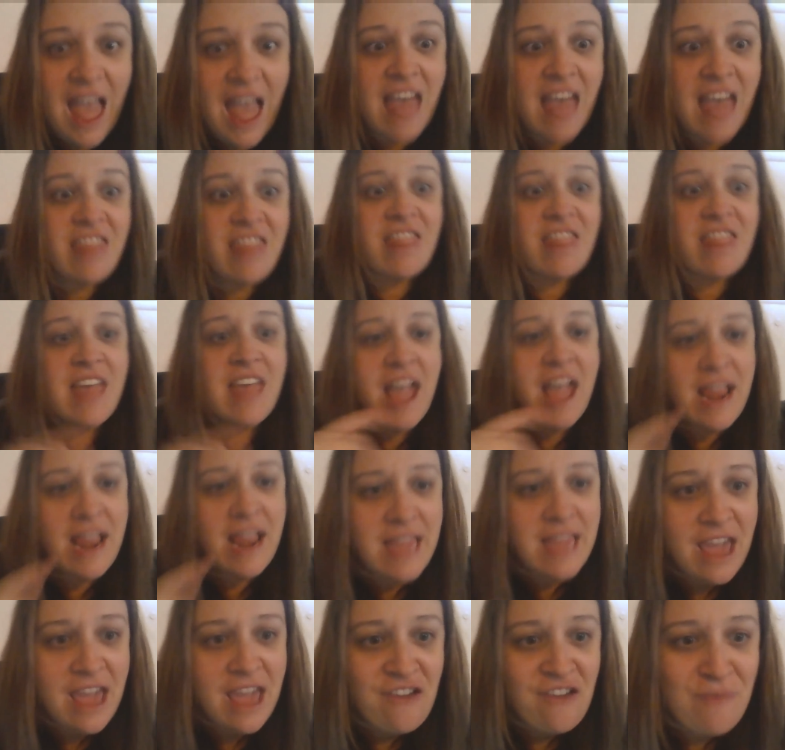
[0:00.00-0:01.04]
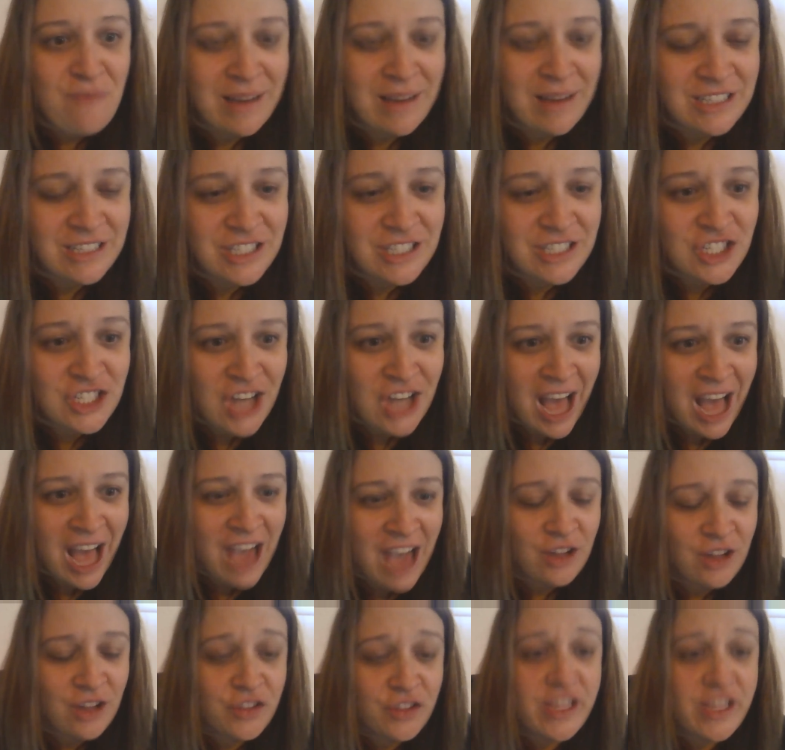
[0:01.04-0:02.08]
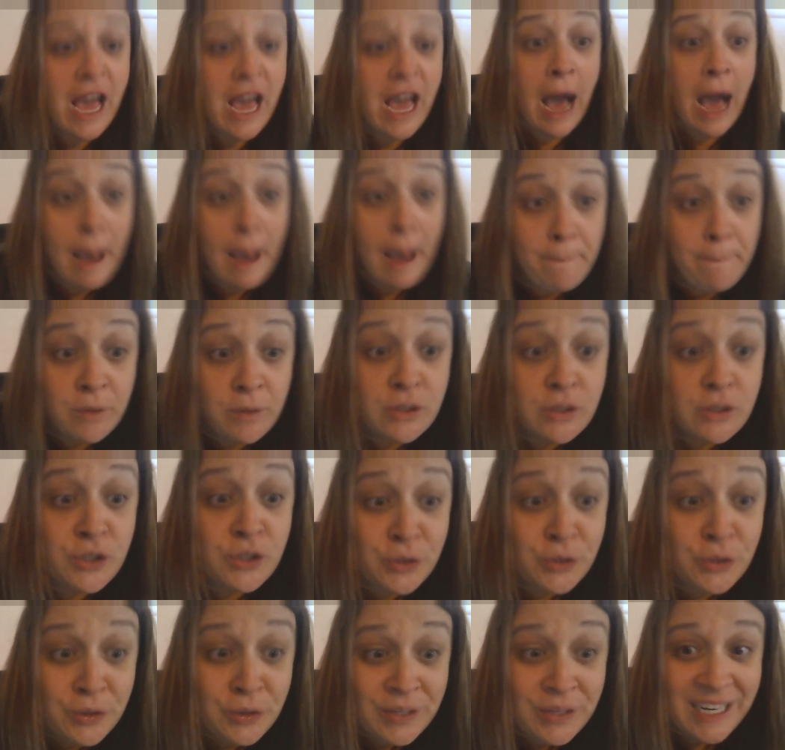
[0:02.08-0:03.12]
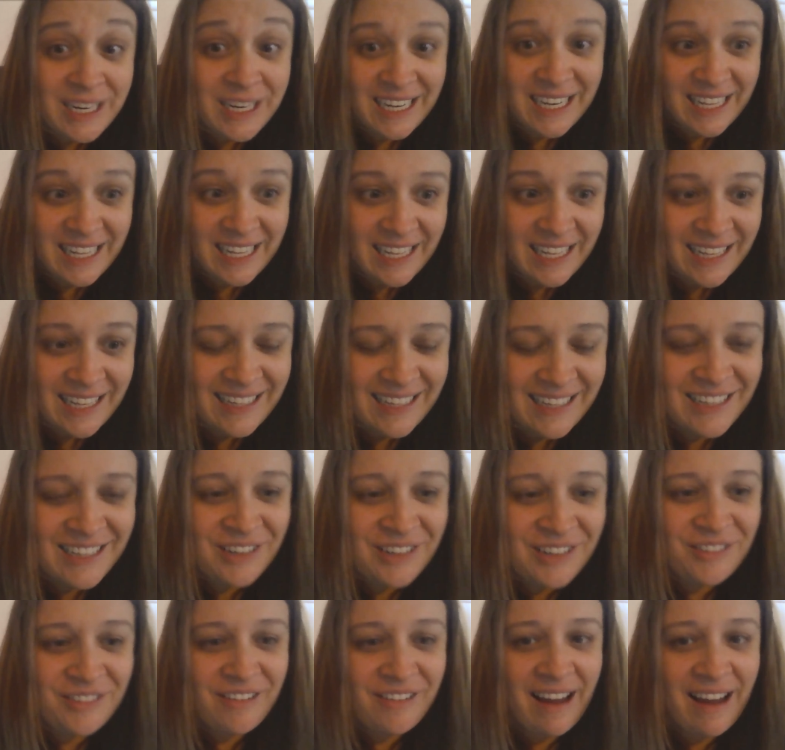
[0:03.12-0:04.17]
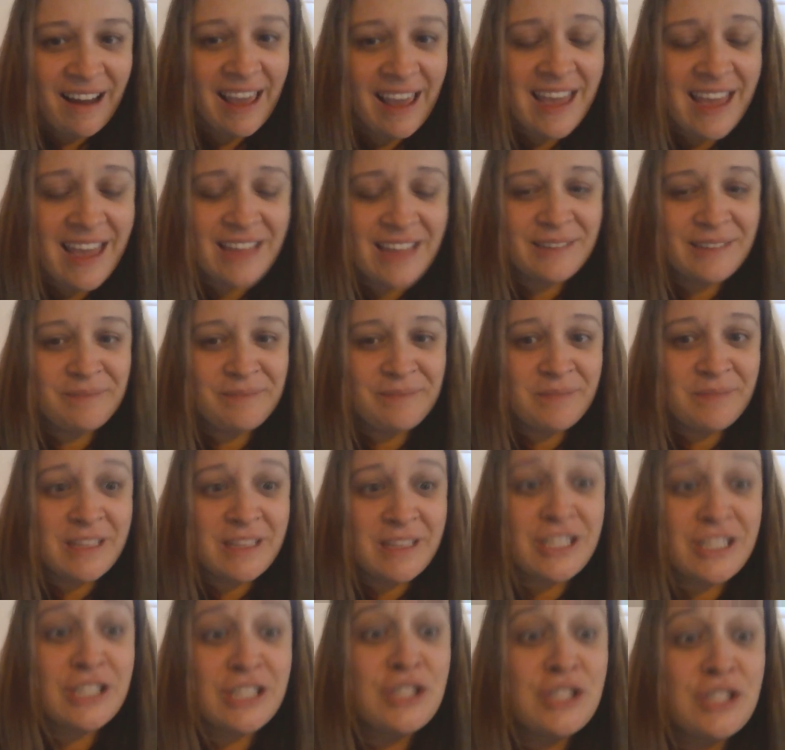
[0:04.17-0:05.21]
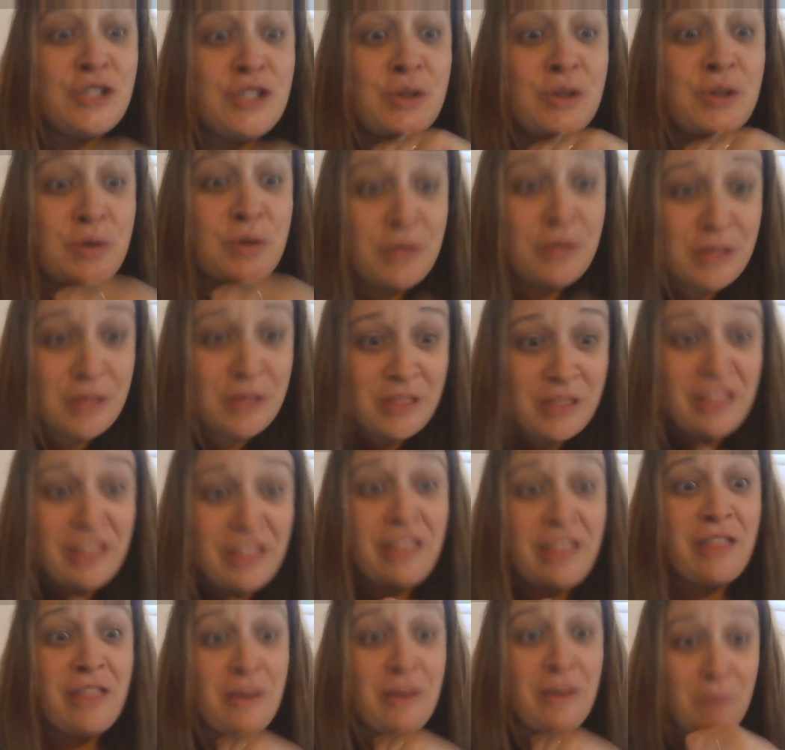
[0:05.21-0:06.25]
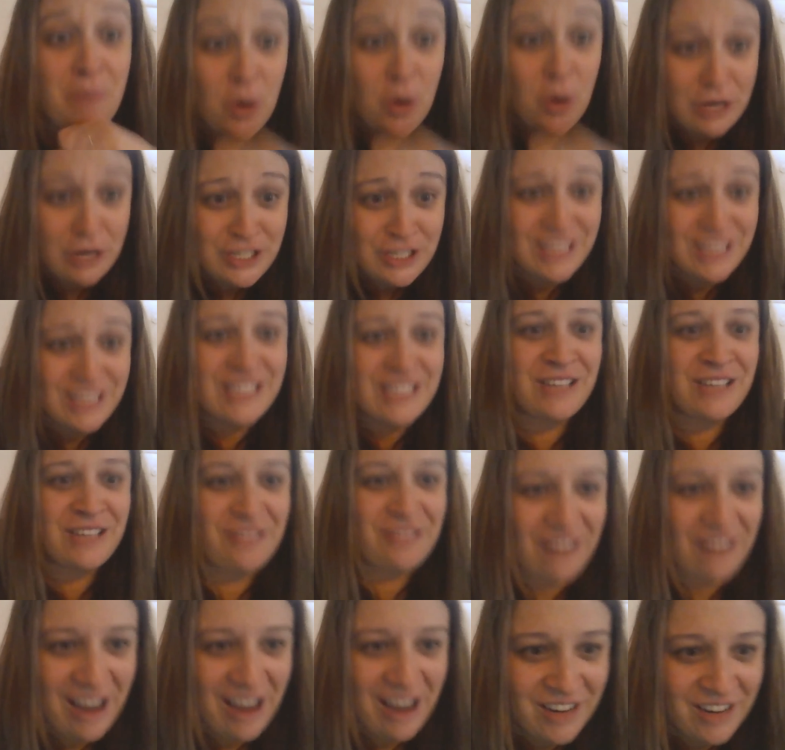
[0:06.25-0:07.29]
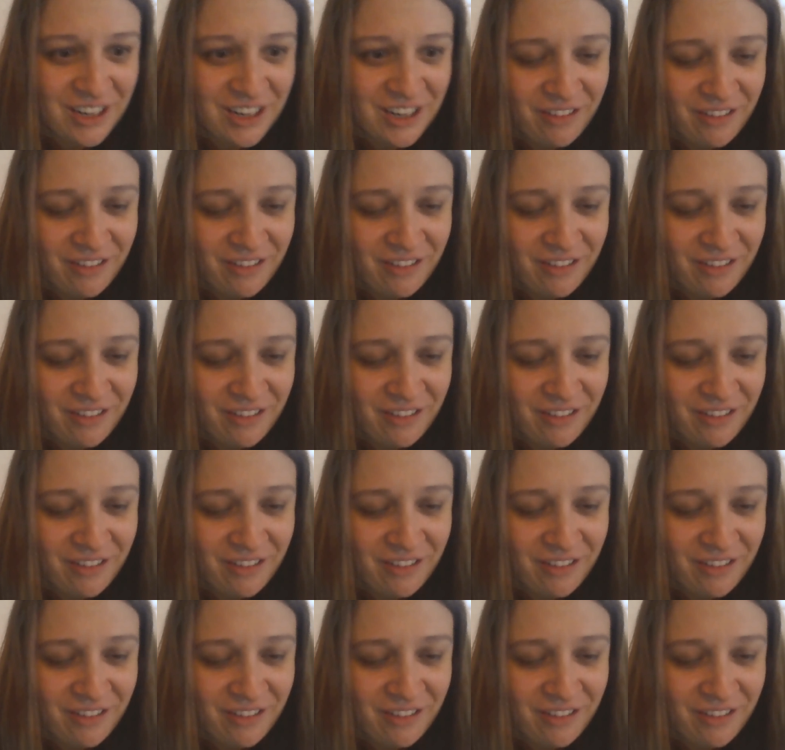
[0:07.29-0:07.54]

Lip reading: and then gave my child the opportunity, right, to do the motions of round and